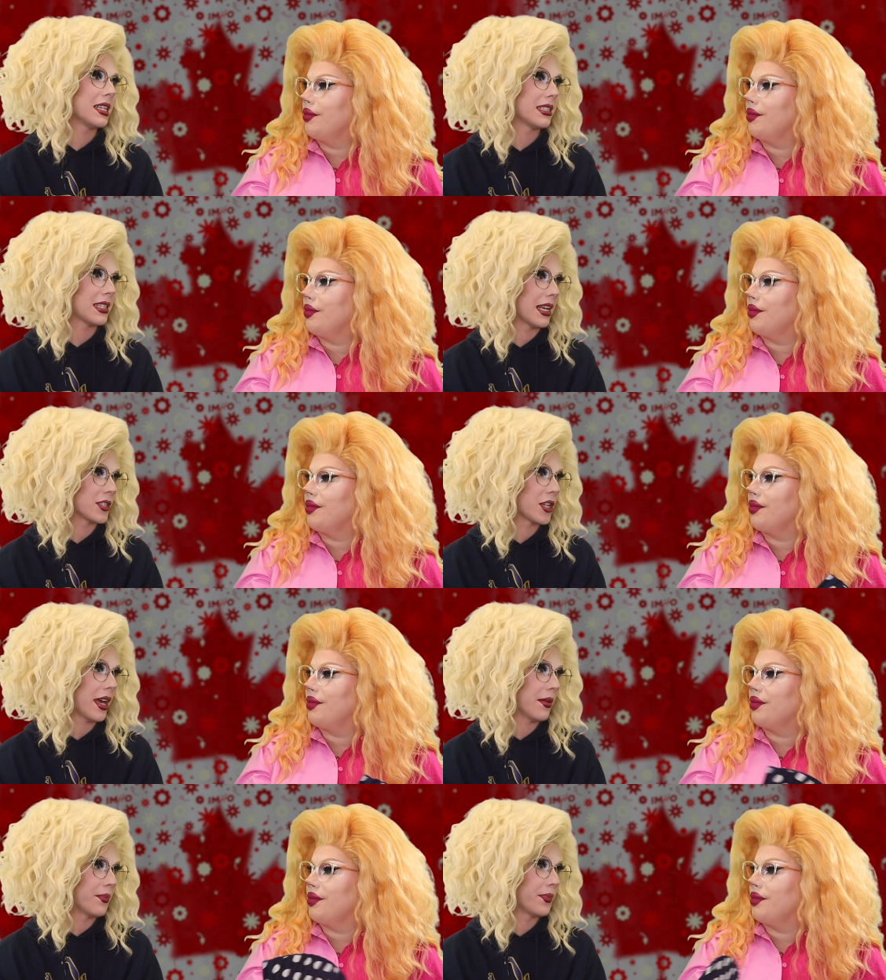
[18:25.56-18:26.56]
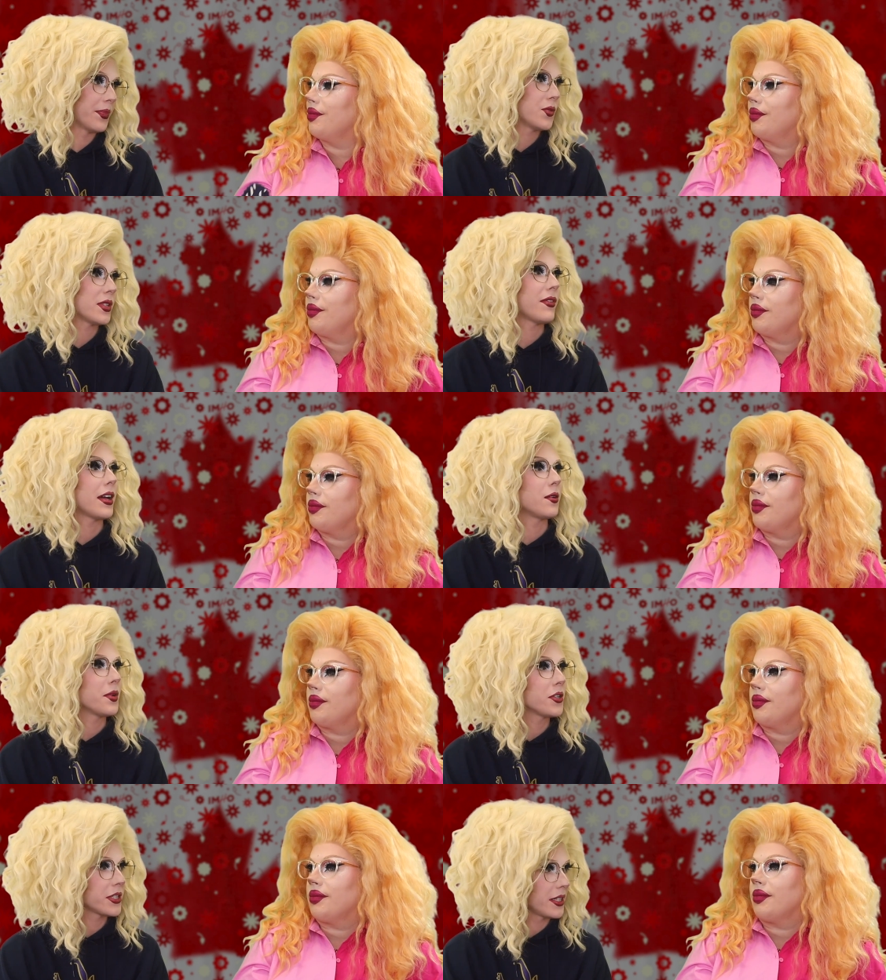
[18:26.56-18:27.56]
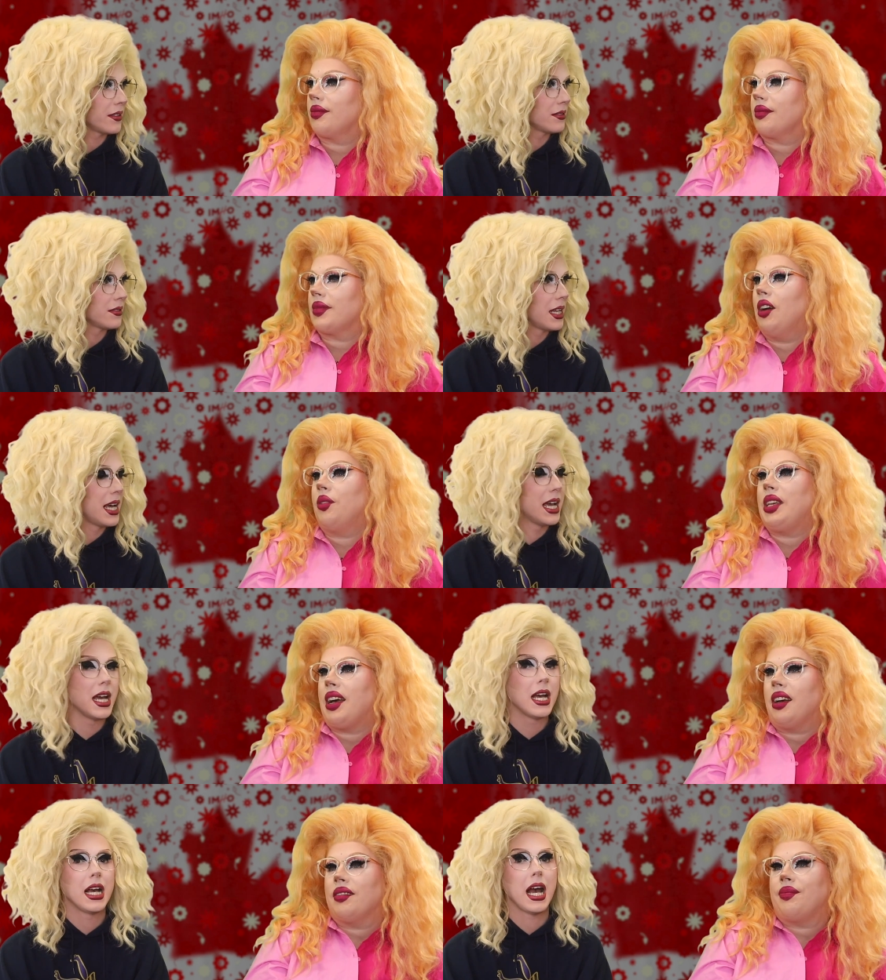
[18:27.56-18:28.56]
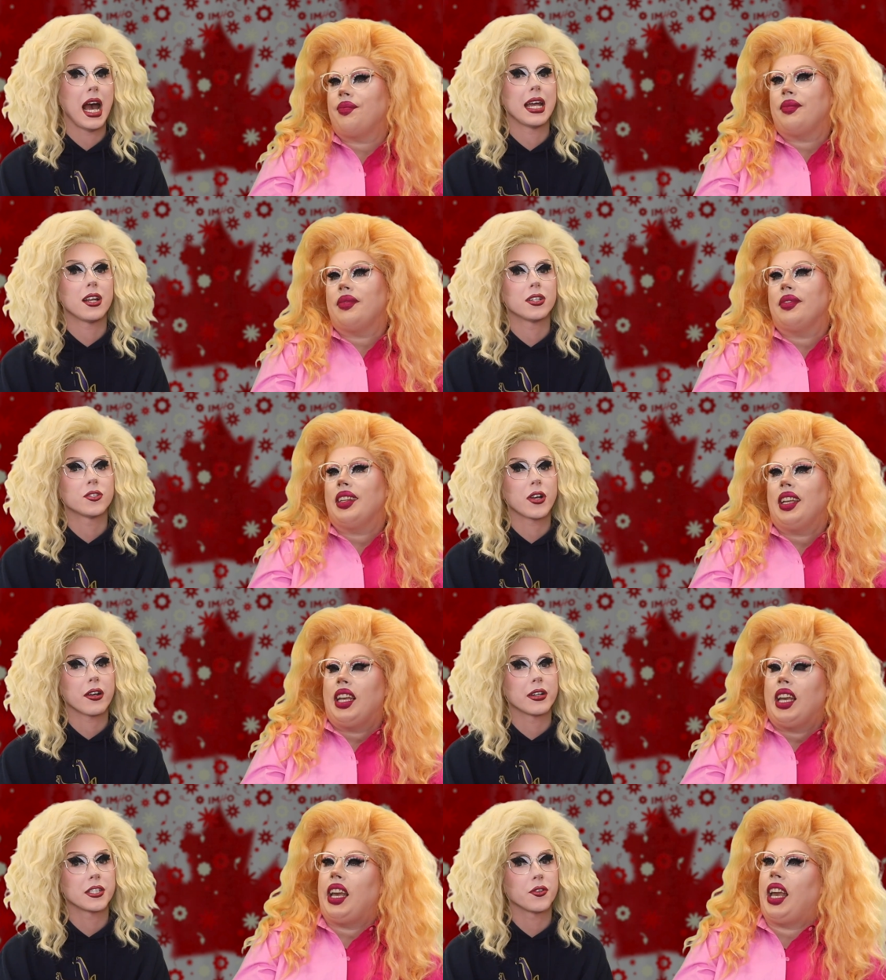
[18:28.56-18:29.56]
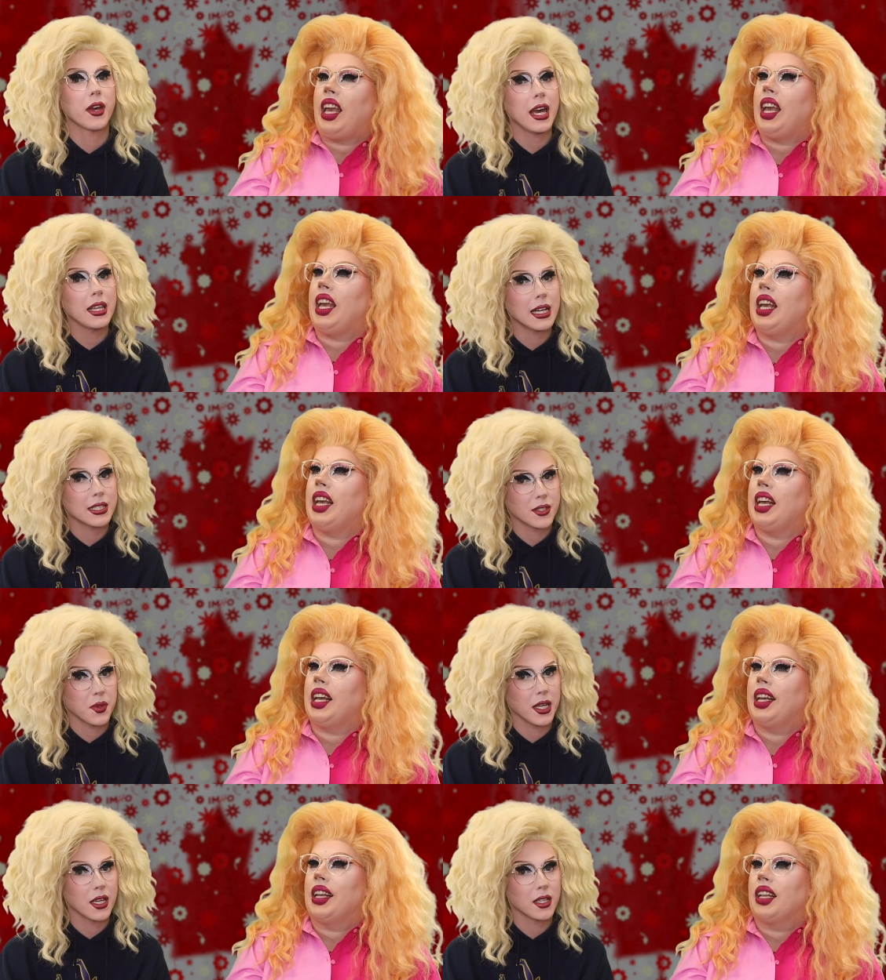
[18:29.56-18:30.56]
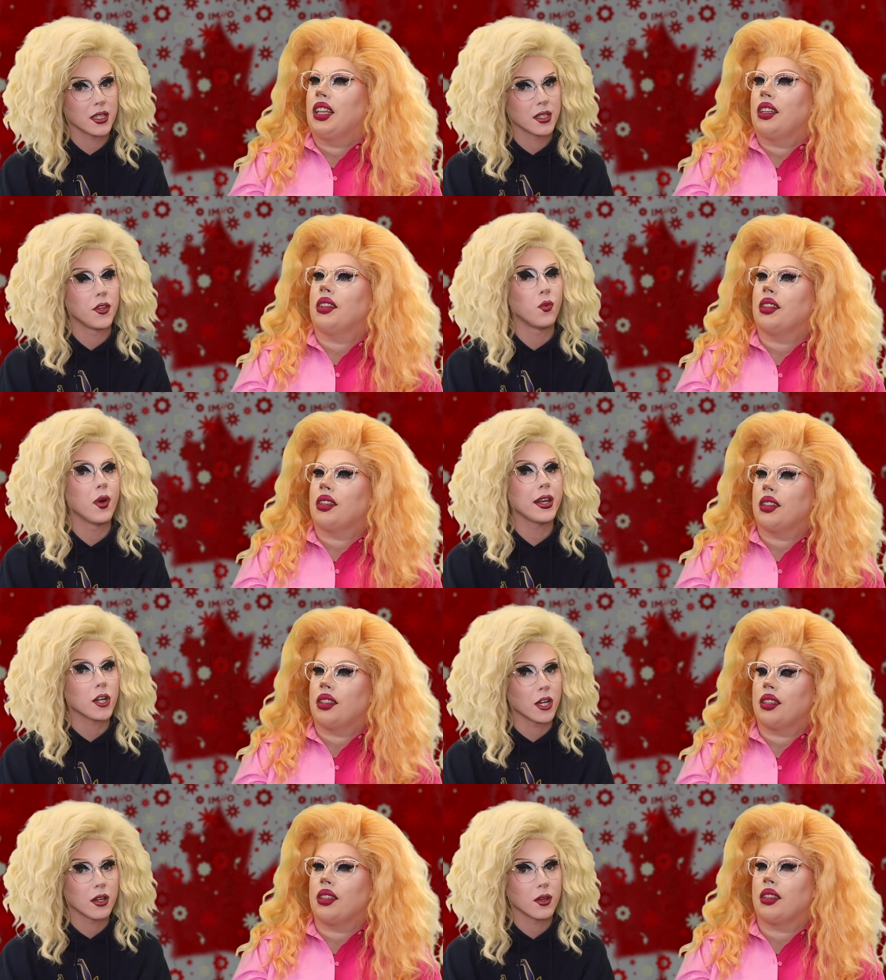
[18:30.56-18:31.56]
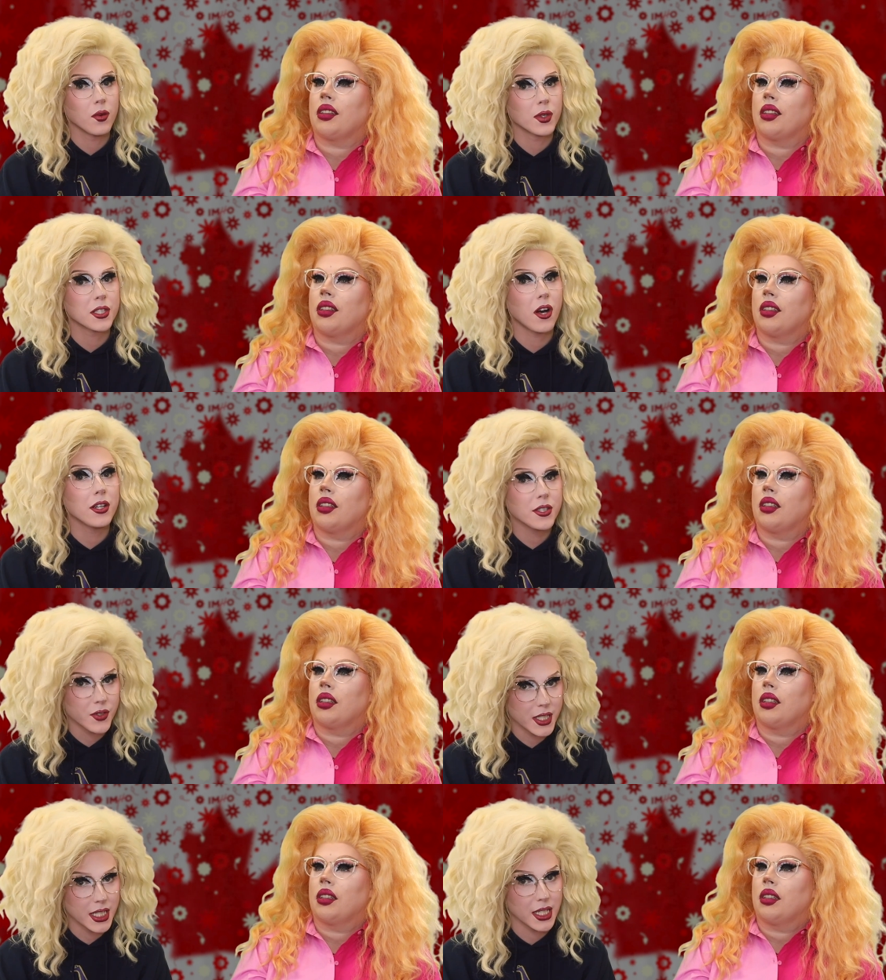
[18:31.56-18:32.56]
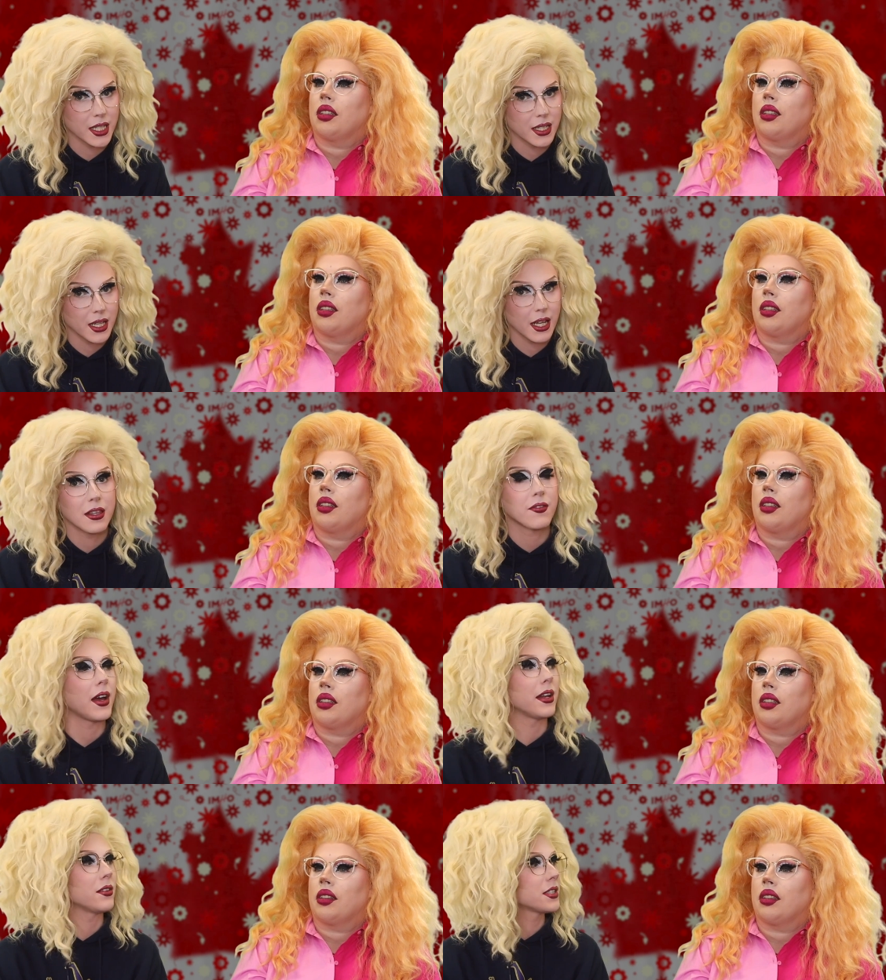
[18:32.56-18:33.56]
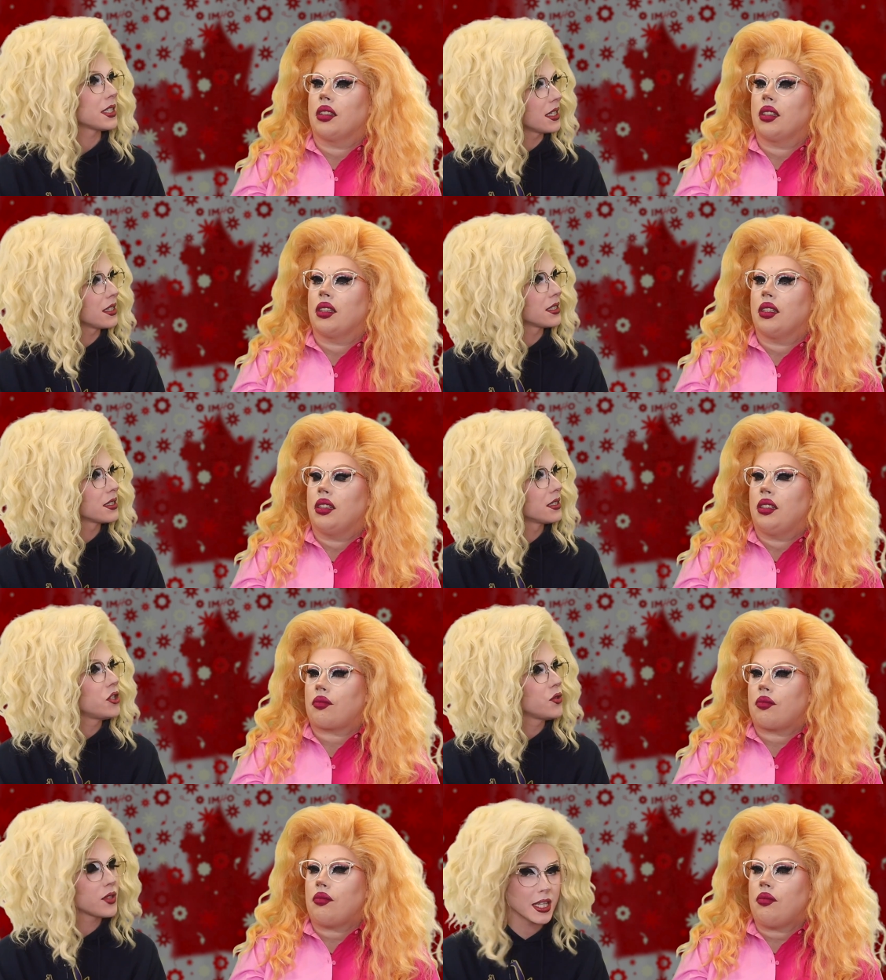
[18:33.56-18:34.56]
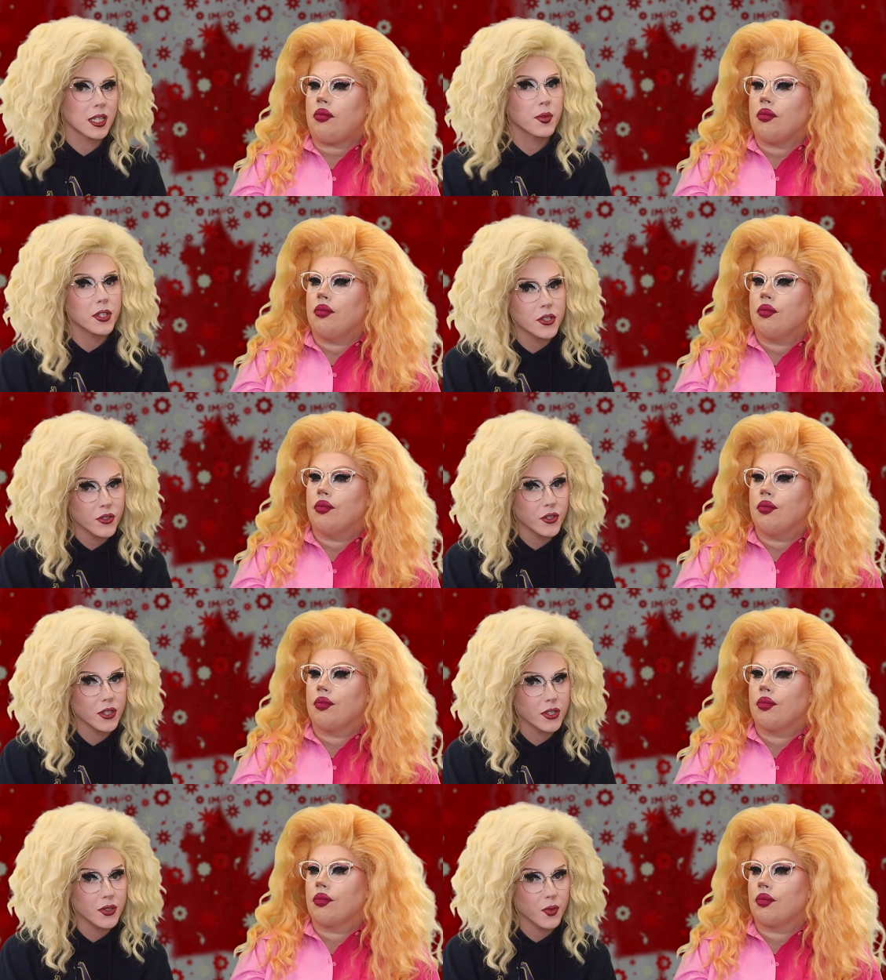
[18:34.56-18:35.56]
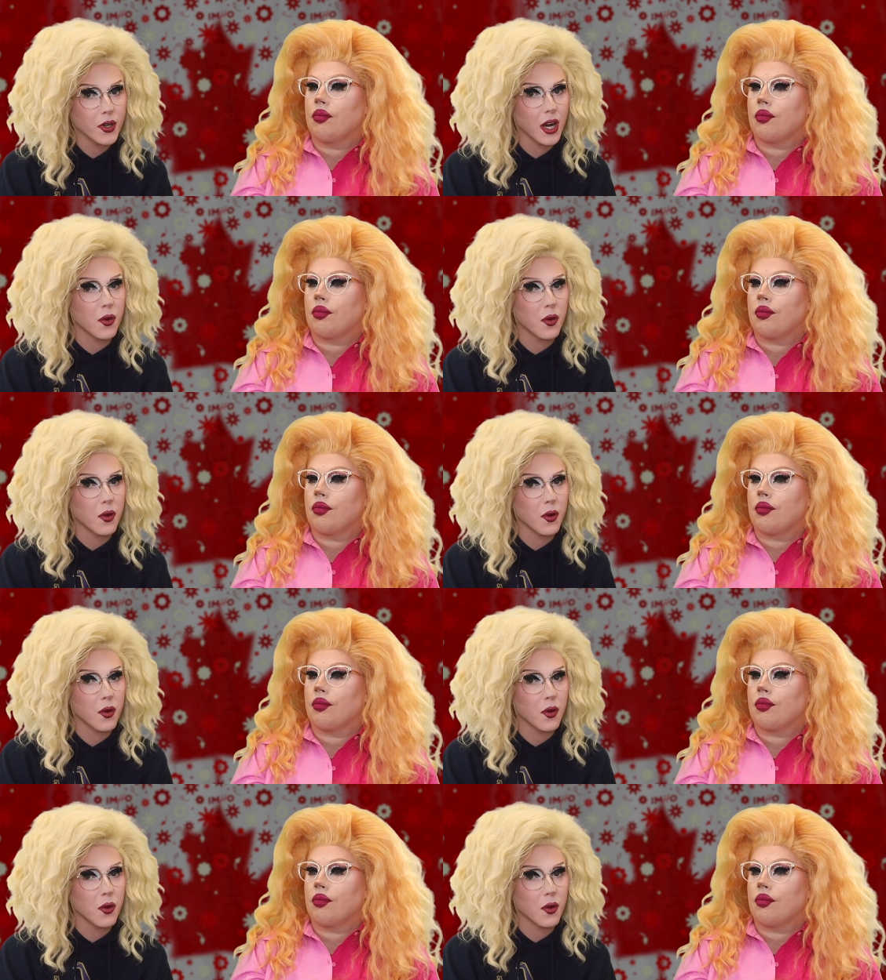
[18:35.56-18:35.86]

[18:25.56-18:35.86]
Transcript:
Speaker 1: in Snatch Game. She was the final person. Oh, yeah. And on Drag Race UK last week, the winner was also seated in the final seat. Do you think the producers were